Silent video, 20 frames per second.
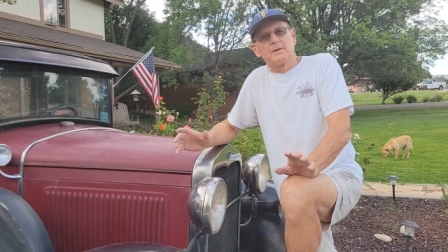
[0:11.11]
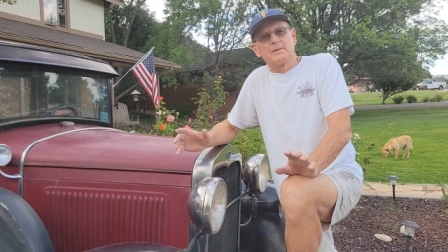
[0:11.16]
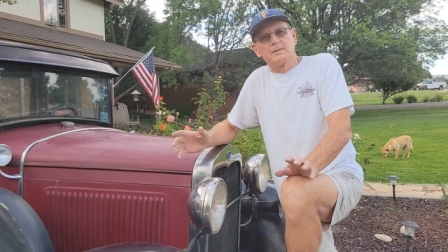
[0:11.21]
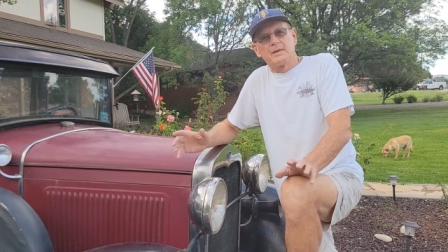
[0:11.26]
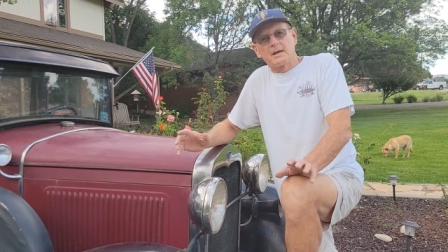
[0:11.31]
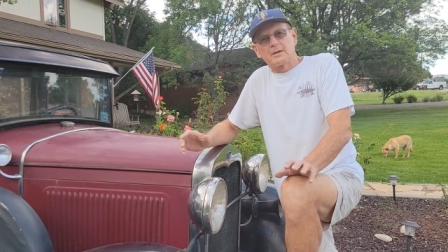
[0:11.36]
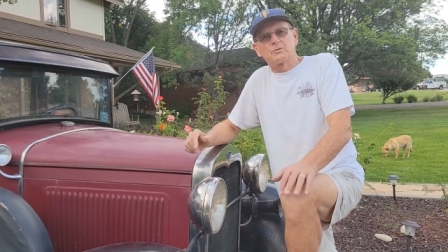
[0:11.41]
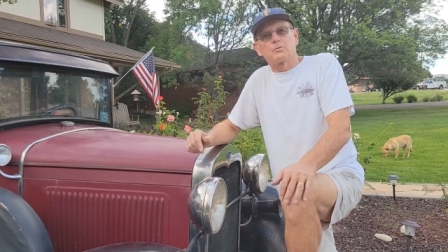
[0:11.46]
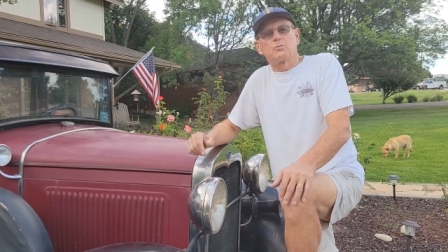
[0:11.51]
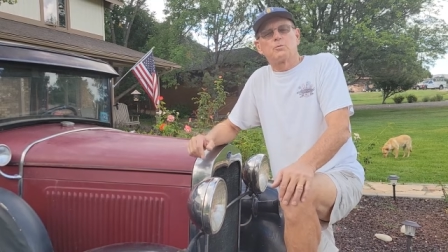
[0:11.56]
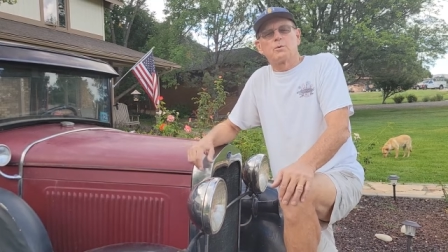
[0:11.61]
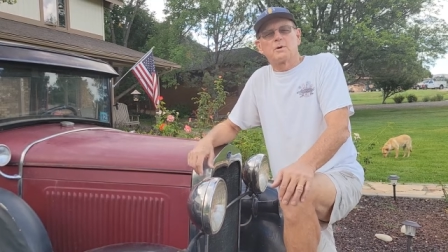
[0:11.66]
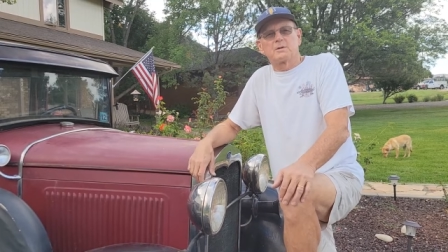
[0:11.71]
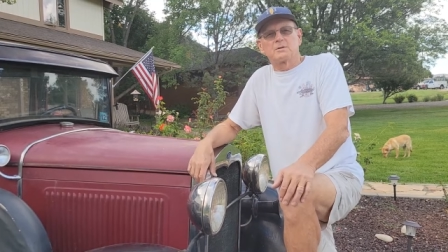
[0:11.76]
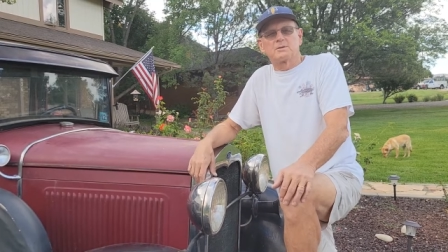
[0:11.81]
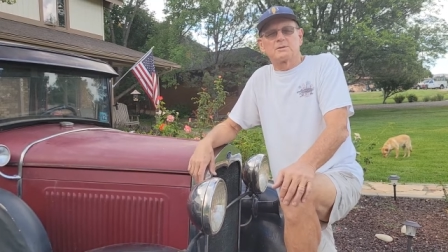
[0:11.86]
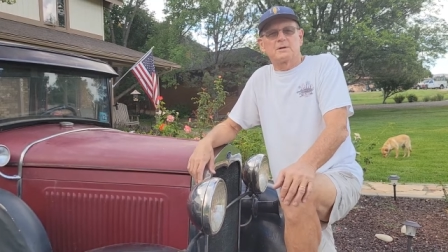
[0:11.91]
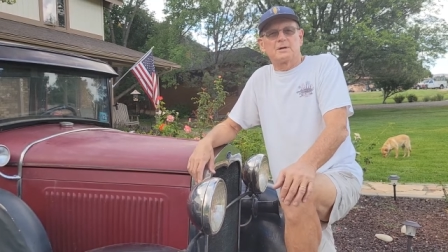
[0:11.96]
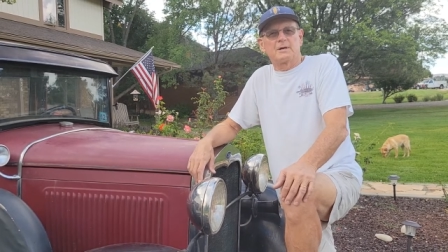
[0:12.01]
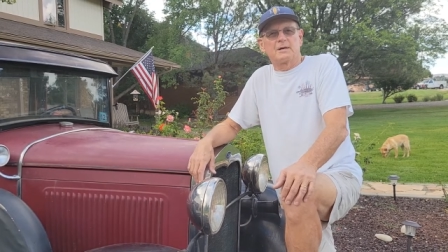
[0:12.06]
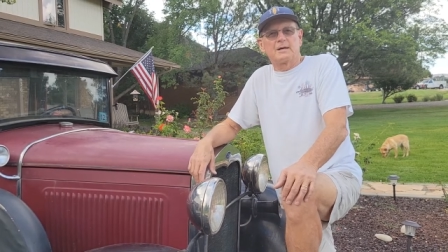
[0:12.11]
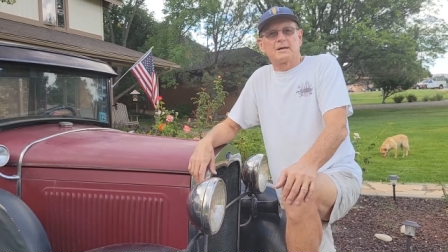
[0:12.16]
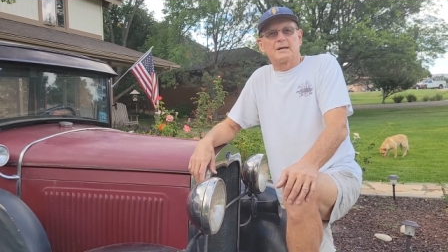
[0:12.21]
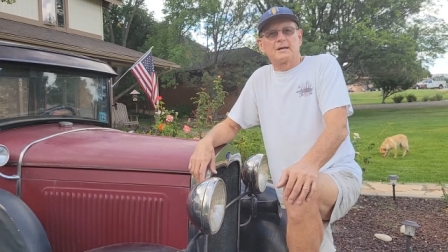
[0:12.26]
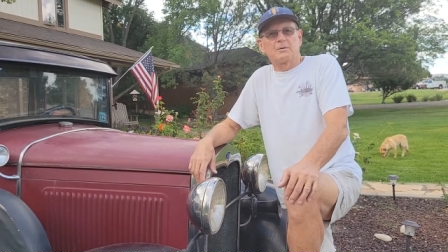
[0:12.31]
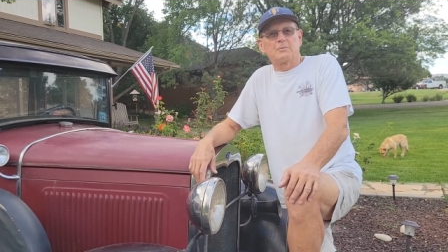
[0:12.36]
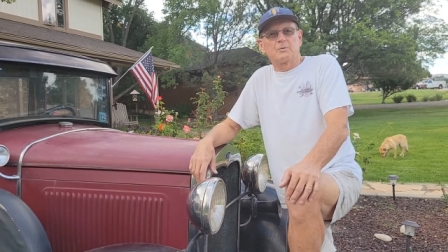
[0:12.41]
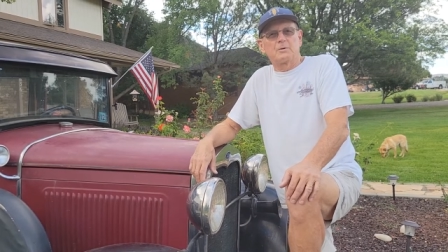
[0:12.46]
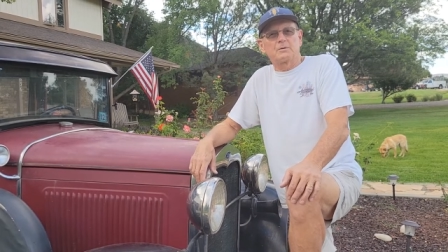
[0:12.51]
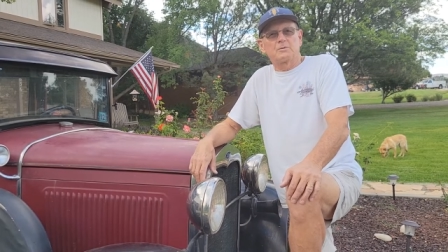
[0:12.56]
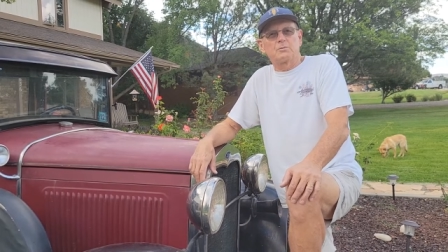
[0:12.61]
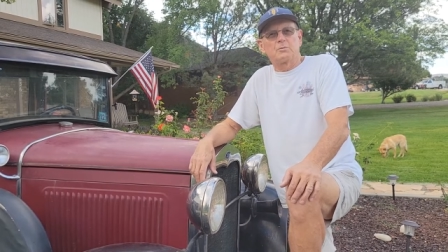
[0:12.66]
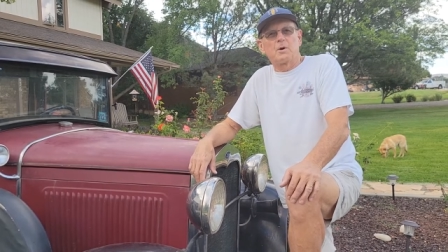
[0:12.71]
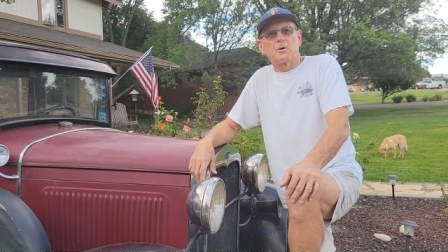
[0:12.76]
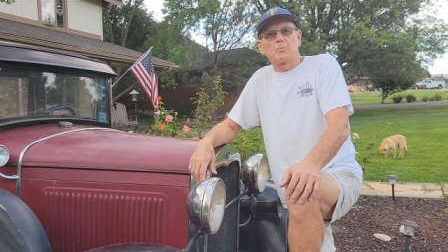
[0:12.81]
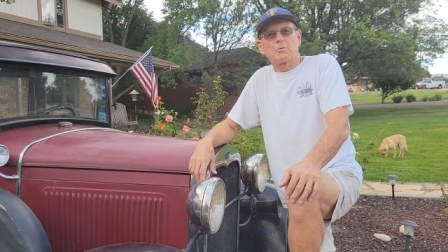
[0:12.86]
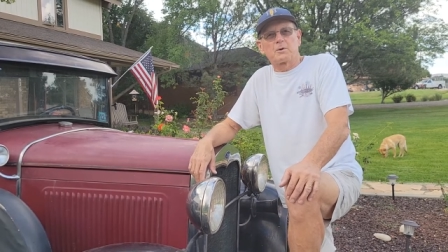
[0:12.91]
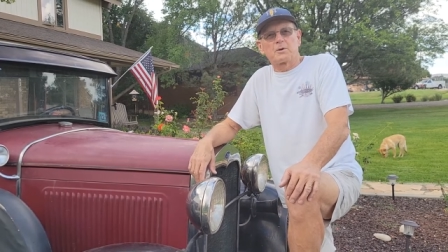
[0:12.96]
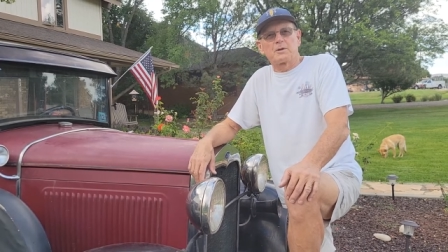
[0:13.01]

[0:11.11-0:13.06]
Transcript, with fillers: And that's what, uh, what's what